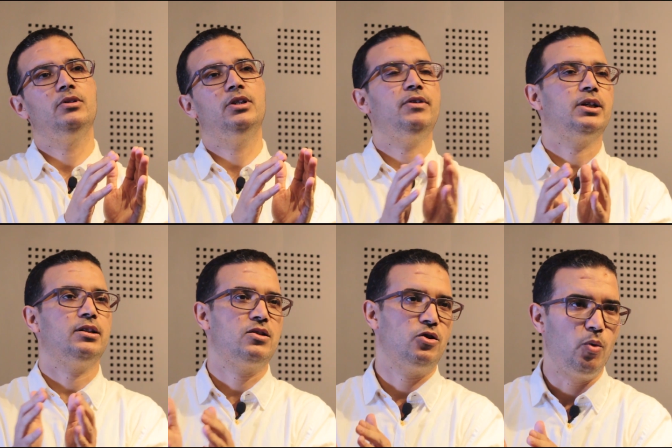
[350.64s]

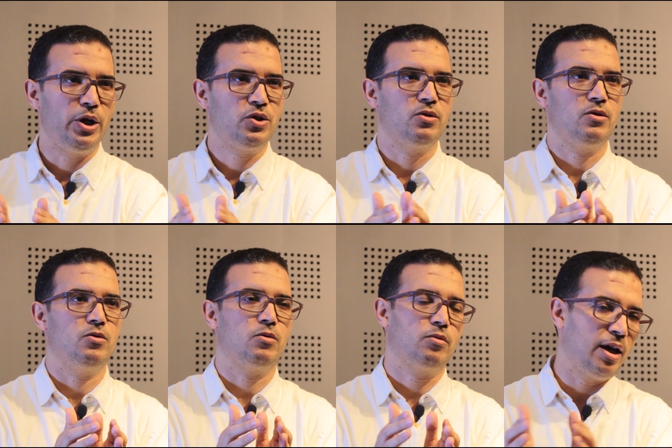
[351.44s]
difficult situations
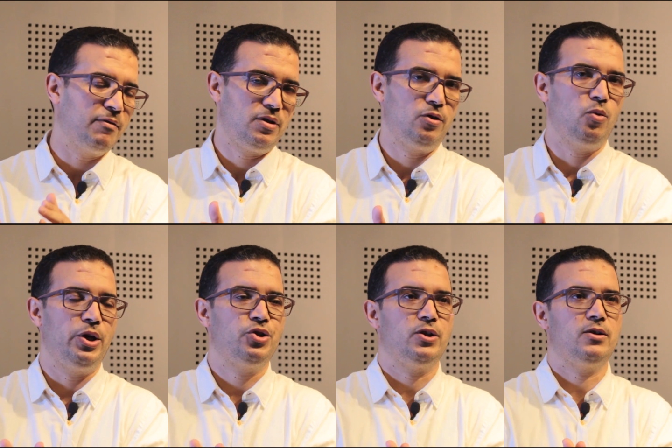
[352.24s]
or tough
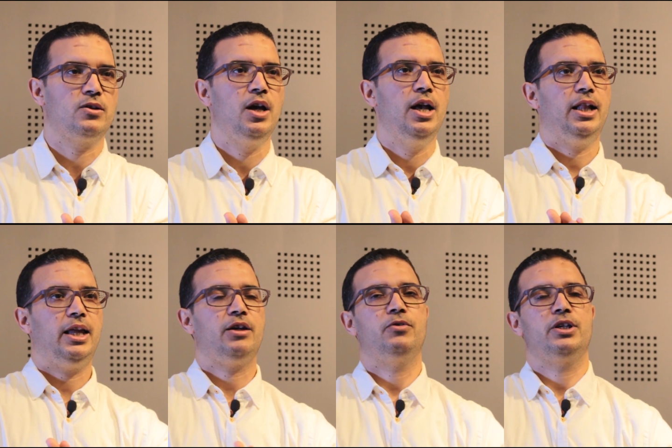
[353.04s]
situations,
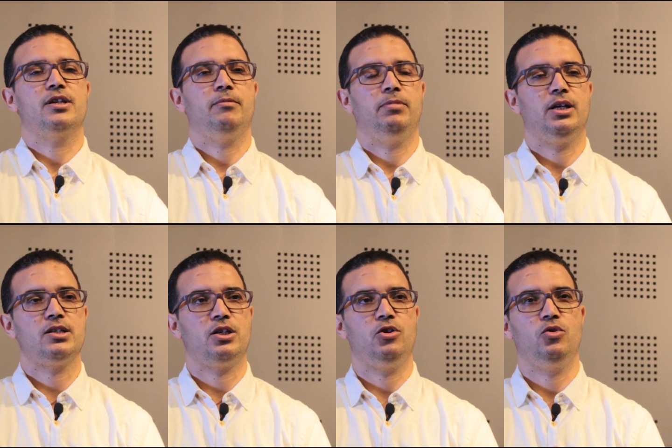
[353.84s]
like for example
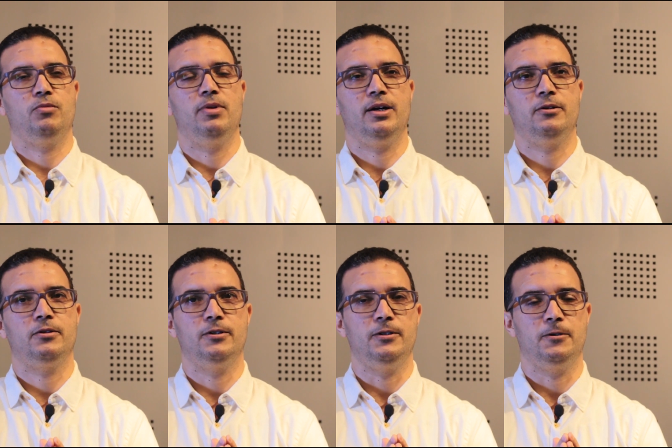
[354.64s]
asking you
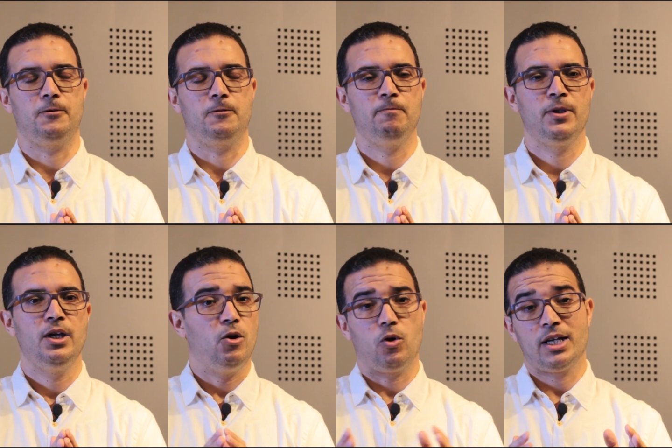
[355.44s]
about
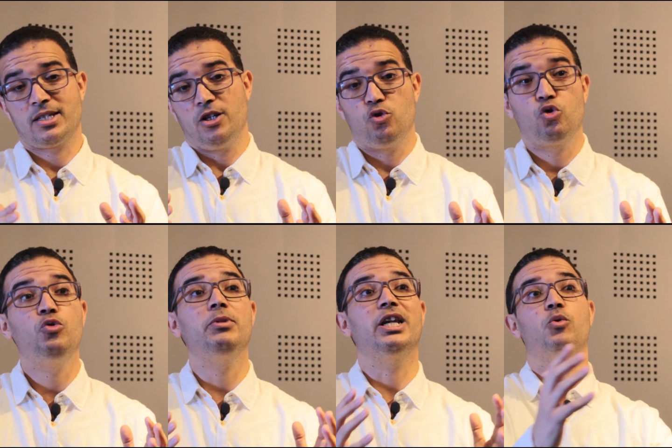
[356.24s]
asking you too
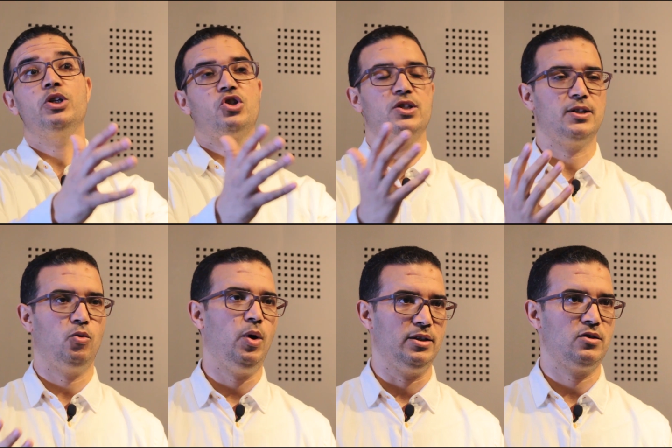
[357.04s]
many questions at
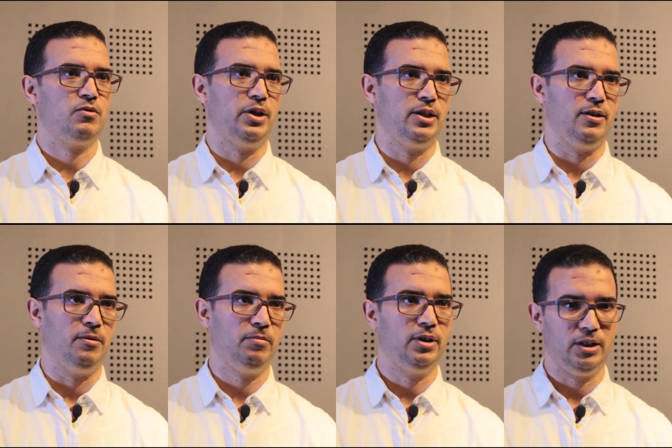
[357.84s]
once, for
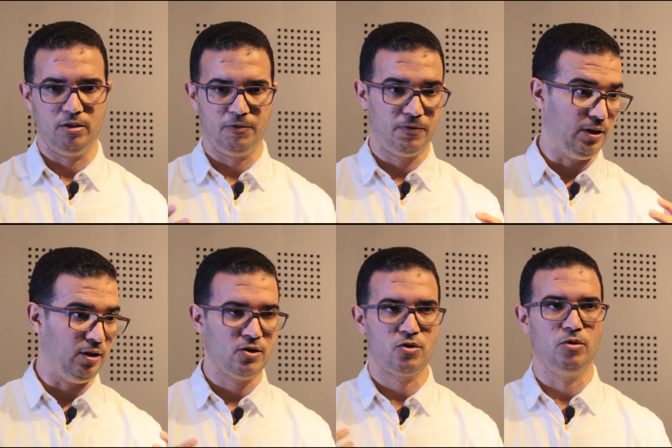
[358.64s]
example, and you feel
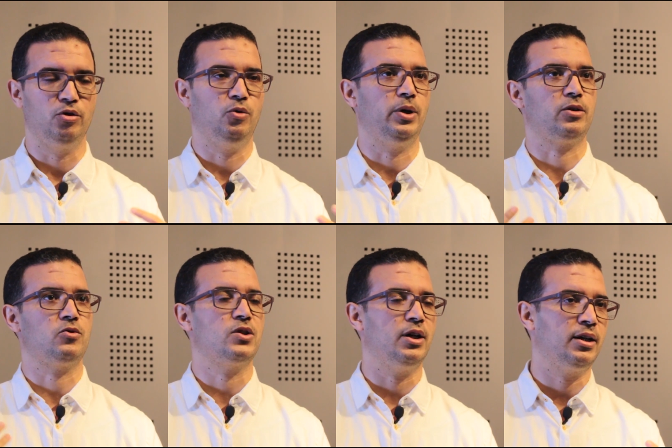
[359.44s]
lost, you don't know where to
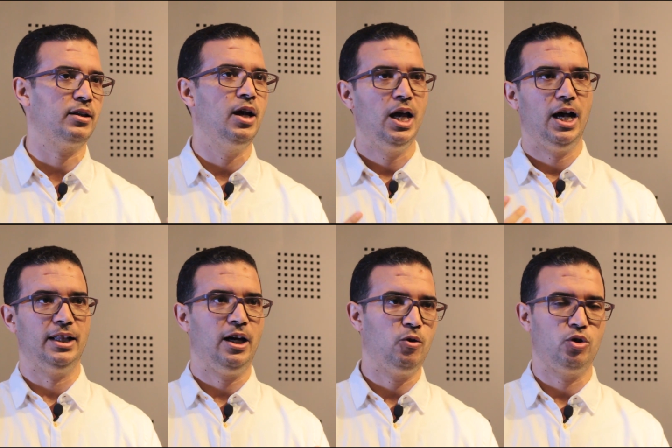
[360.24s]
start and
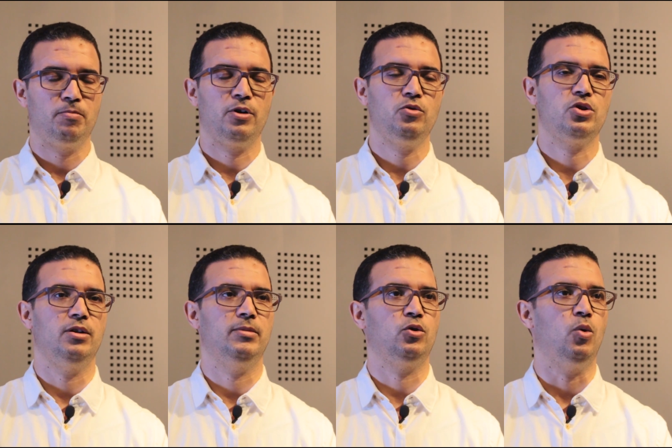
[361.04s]
how to approach
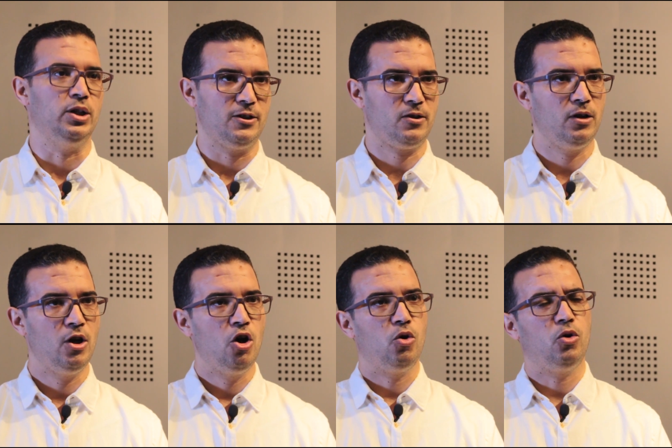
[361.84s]
them at once.
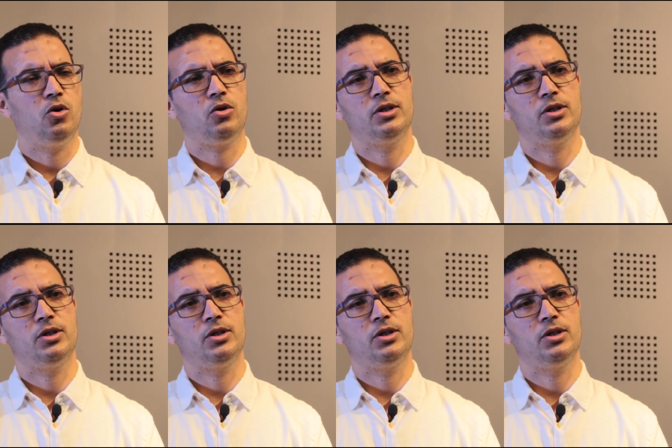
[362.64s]
Or